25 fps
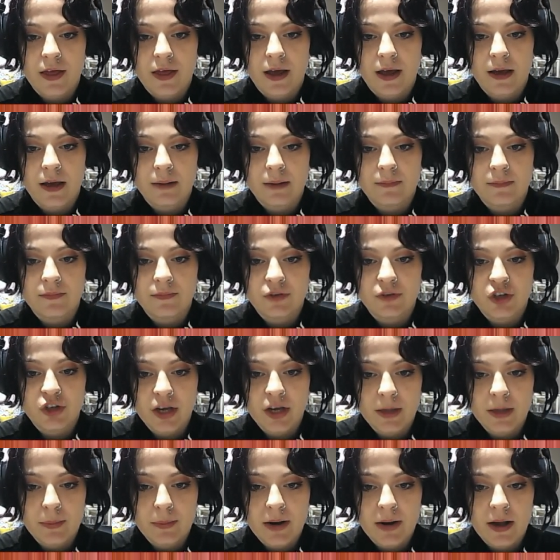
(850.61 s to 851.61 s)

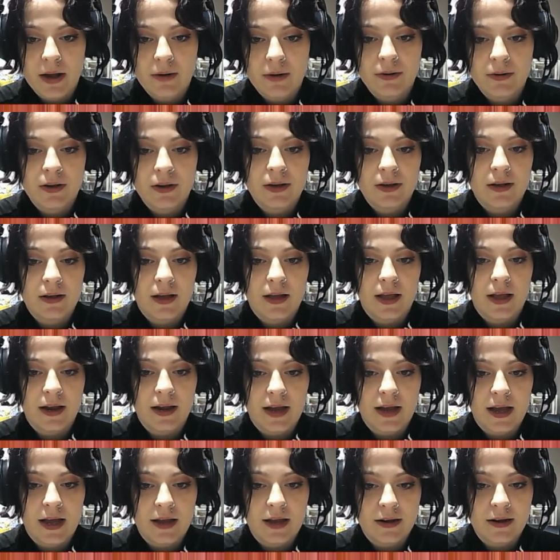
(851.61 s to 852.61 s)
Jada Brown and
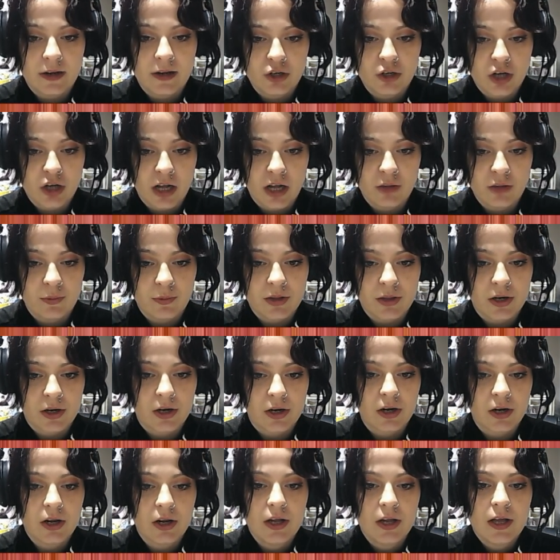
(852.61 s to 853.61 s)
had a child with her.